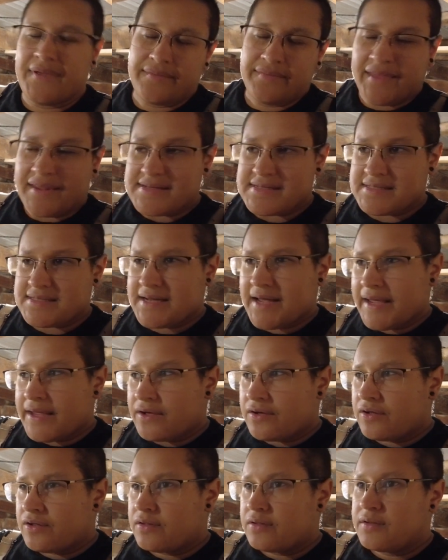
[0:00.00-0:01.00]
that
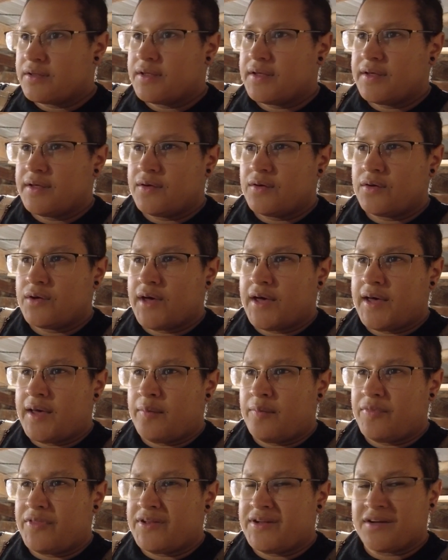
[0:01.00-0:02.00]
style,
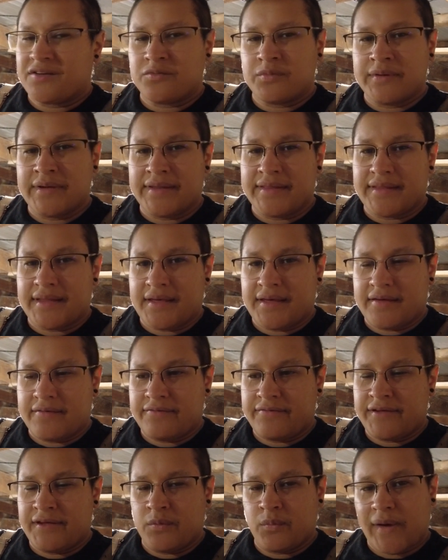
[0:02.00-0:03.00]
the ducks would get the
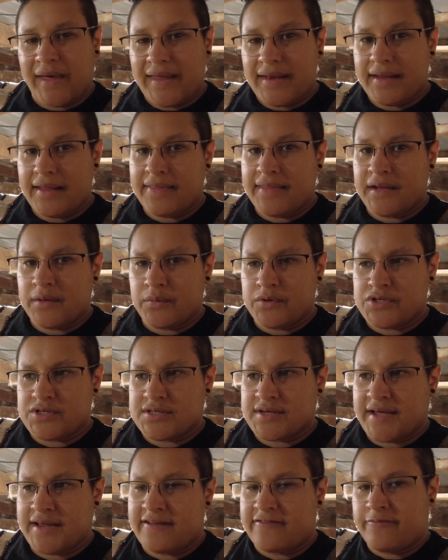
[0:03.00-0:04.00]
feed wet and then it would
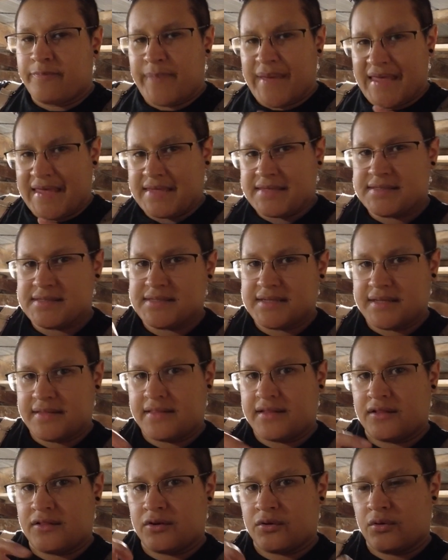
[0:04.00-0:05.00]
just kind of paste in
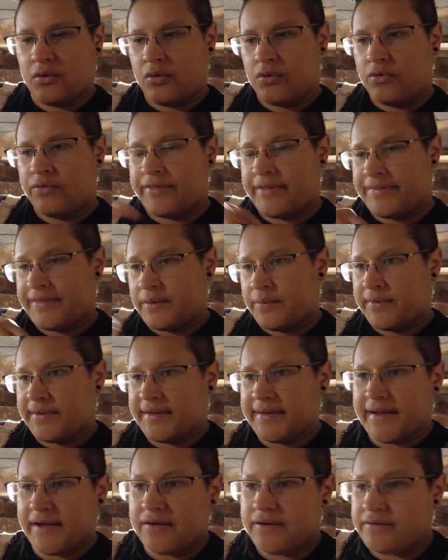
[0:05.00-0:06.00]
the little hole that they would
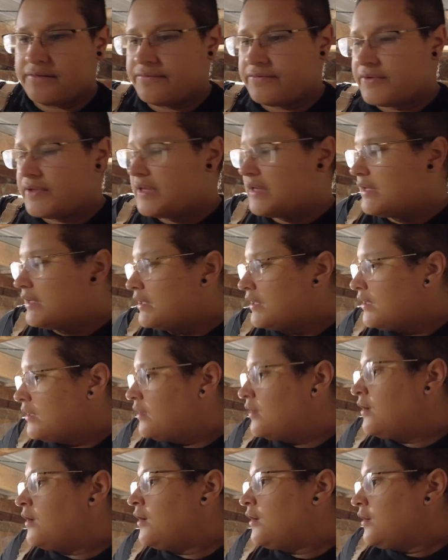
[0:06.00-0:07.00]
eat out of.
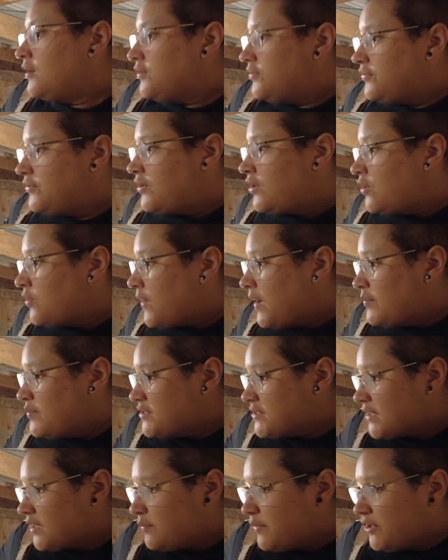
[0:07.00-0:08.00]
So I'm
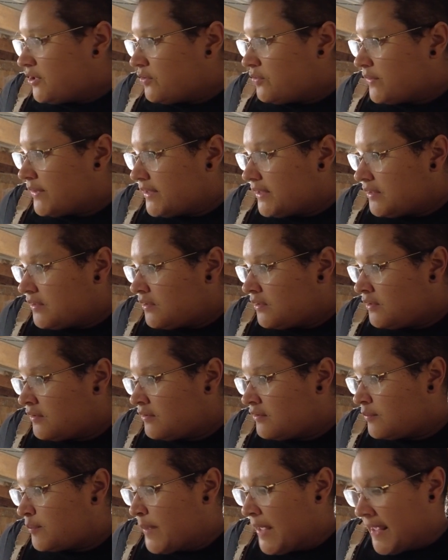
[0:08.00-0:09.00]
just going to be doing
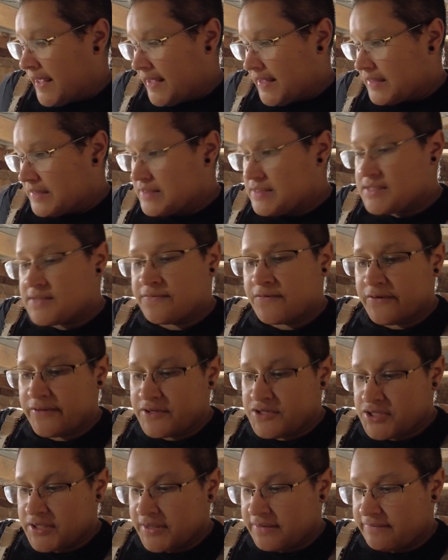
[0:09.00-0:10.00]
pans for
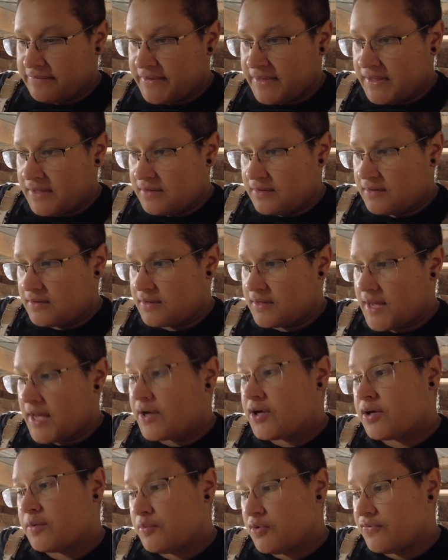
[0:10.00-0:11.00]
the chicken feed. I
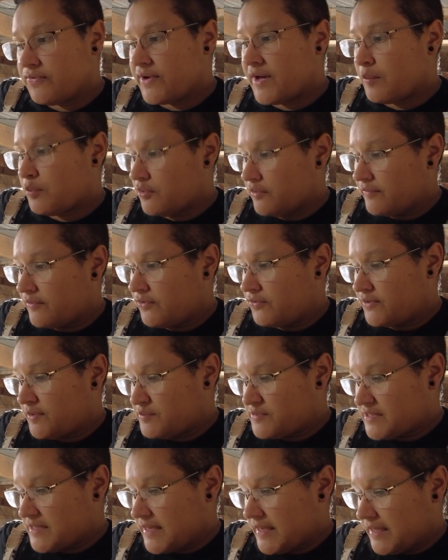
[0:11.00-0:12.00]
could move a couple of those
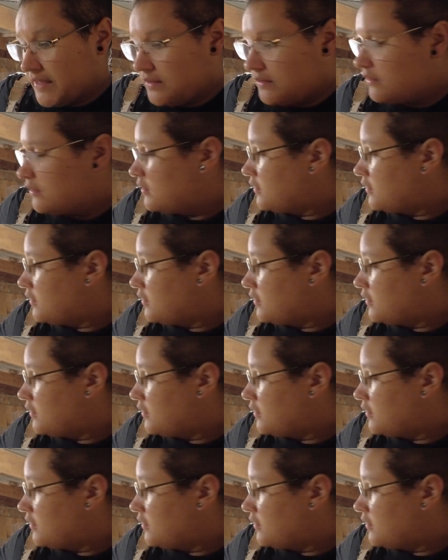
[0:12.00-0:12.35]
up tonight.